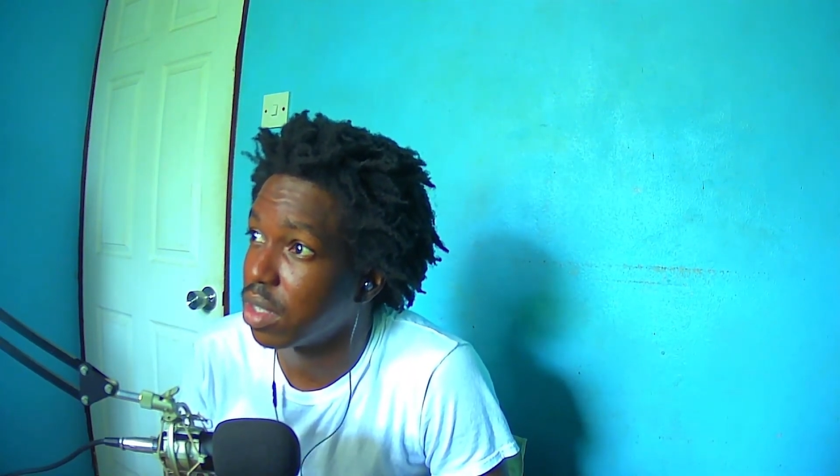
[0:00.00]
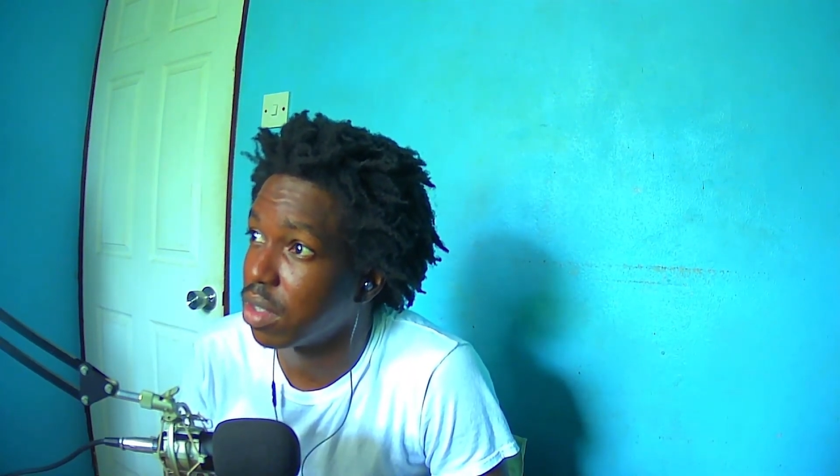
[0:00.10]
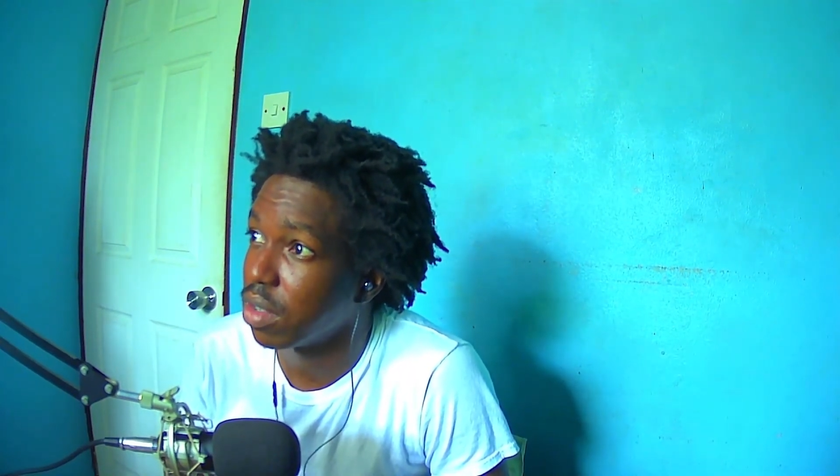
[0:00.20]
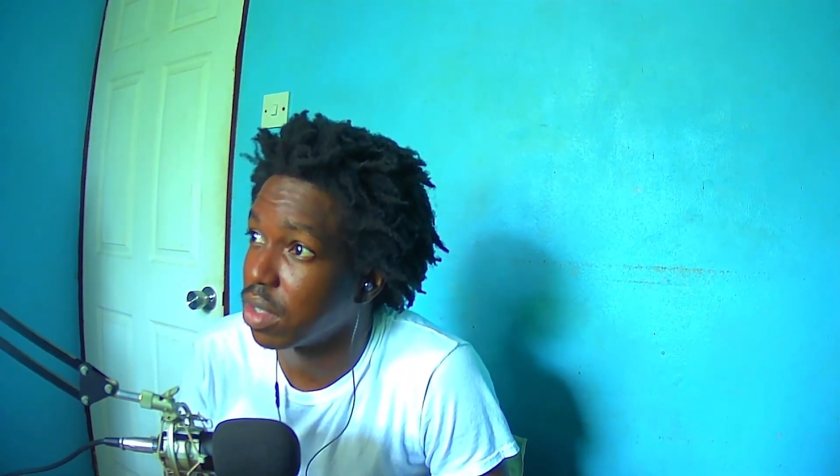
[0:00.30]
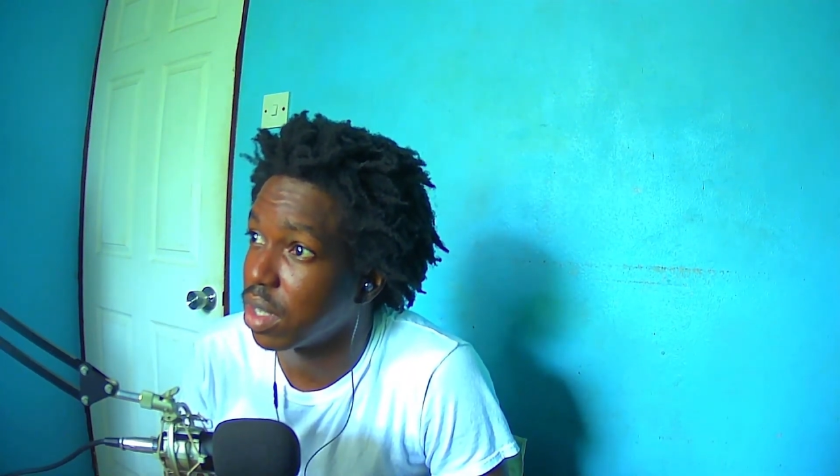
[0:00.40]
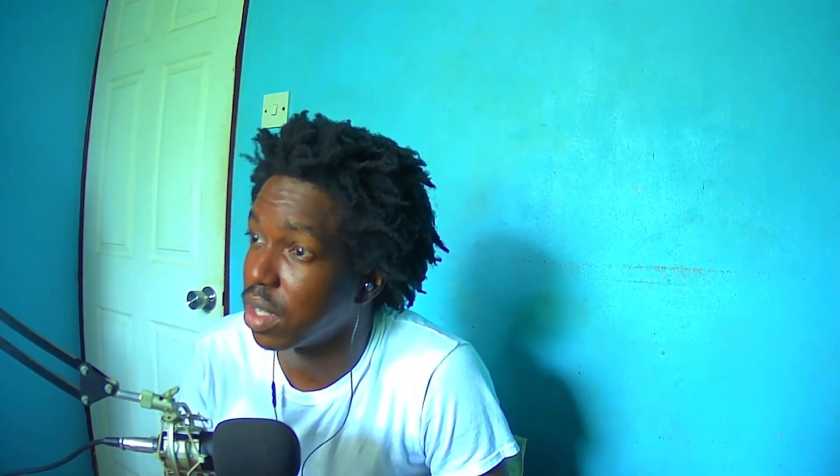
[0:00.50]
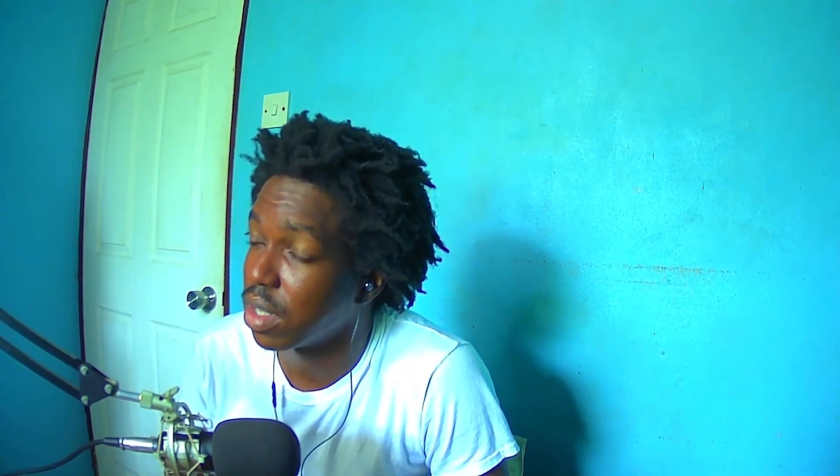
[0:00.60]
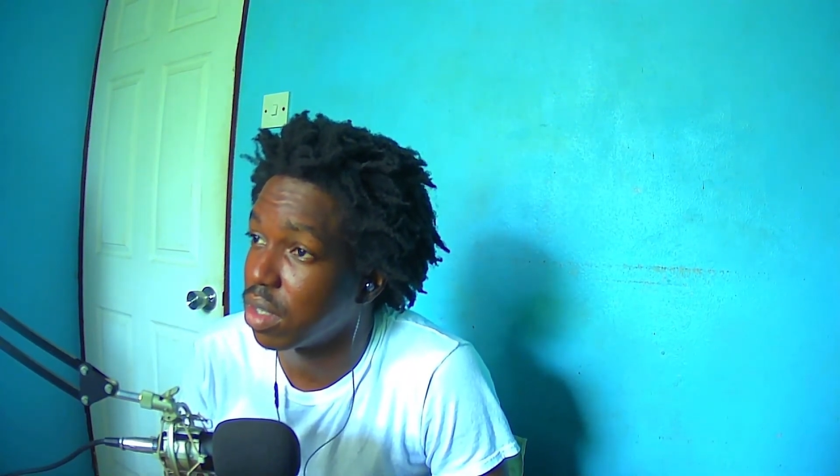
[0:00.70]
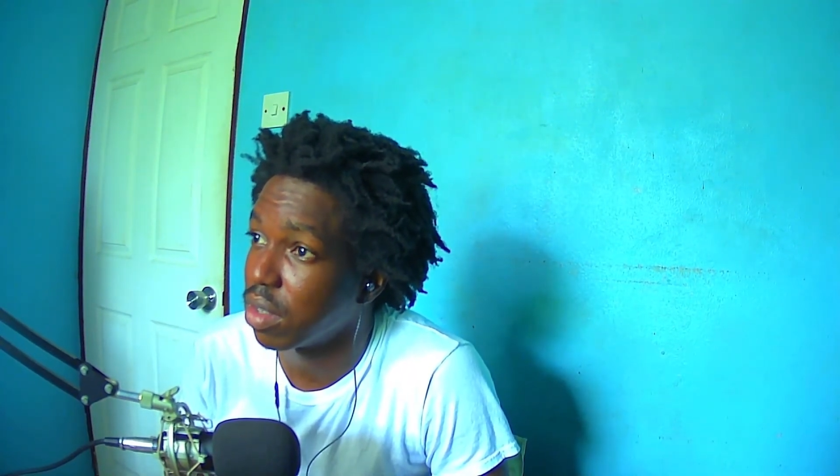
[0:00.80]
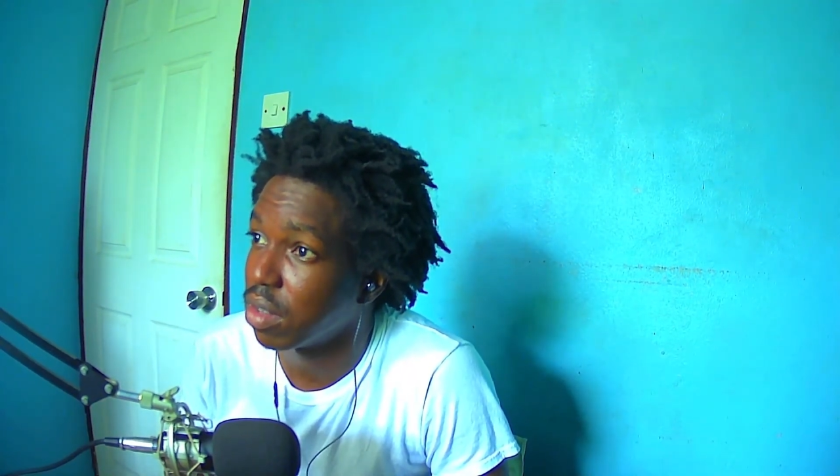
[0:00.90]
It sounds
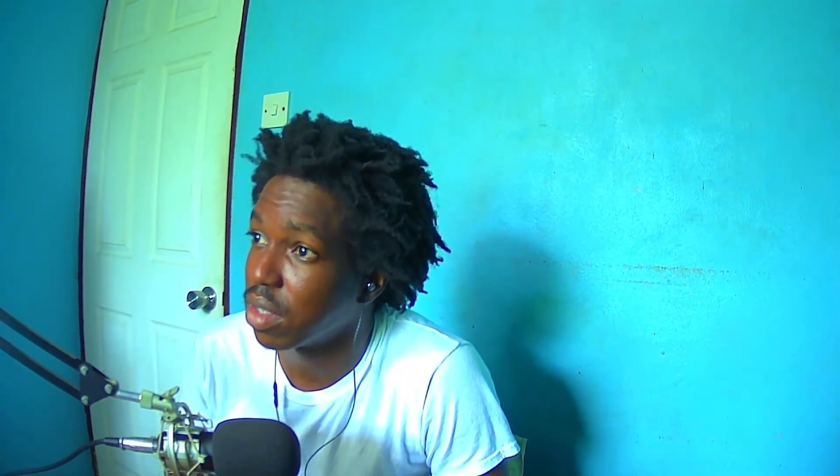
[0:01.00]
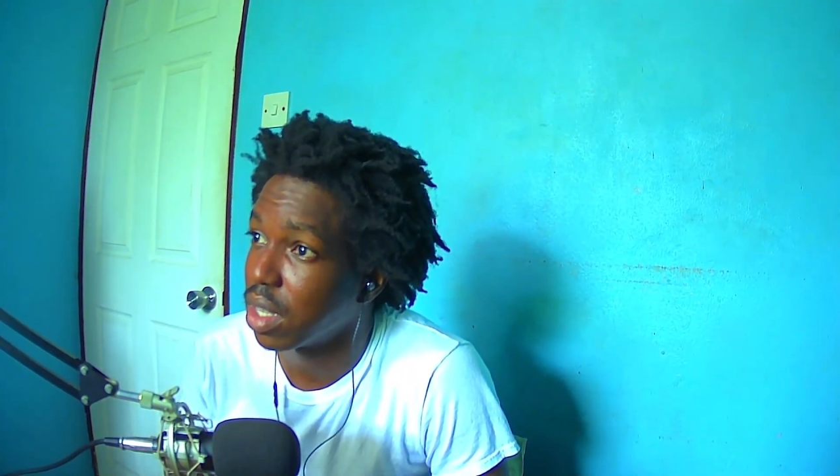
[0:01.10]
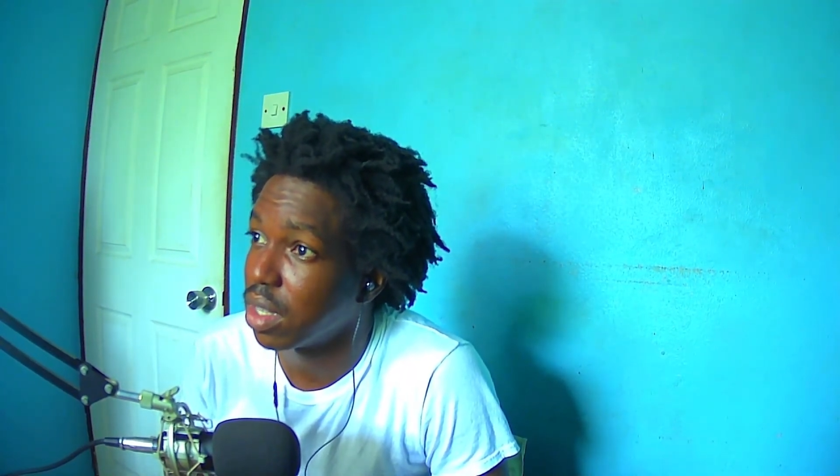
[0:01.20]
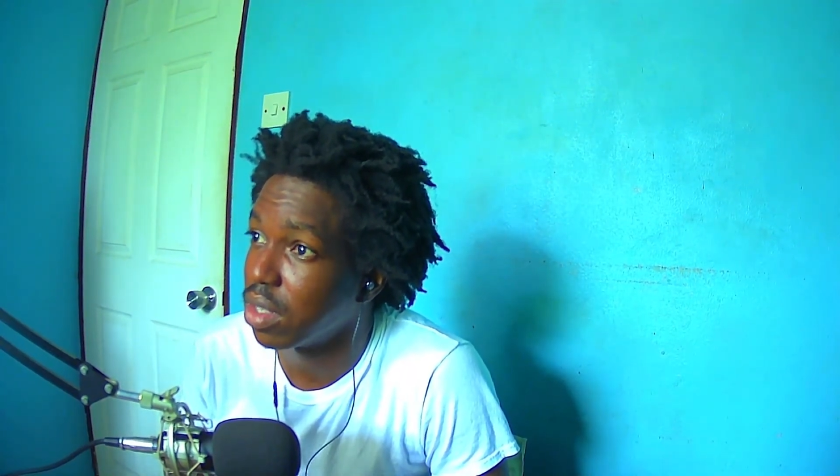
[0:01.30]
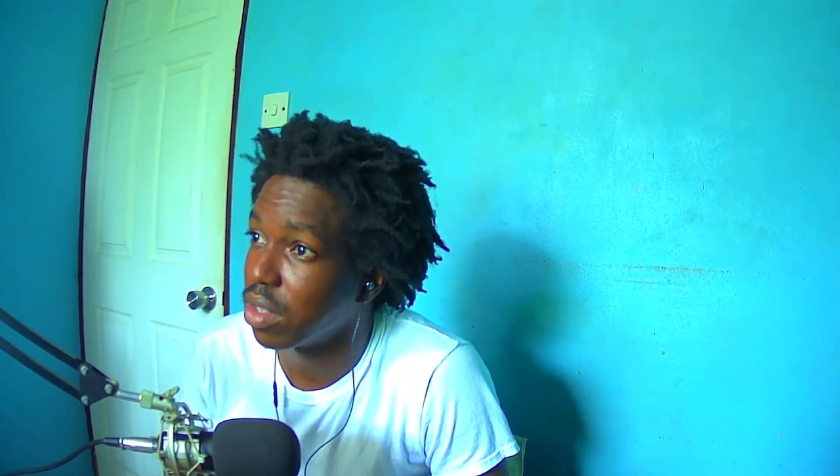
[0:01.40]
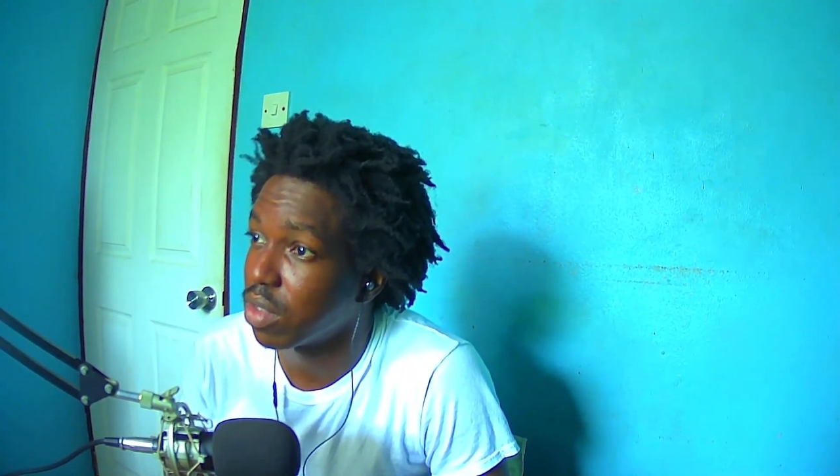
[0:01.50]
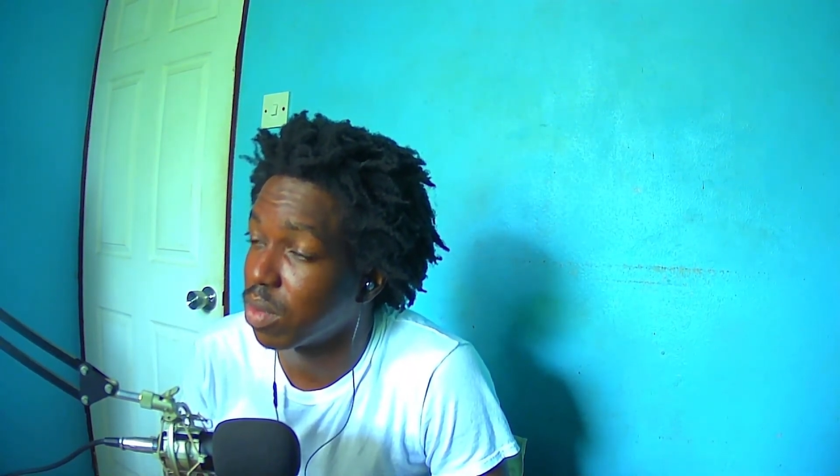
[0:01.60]
like they just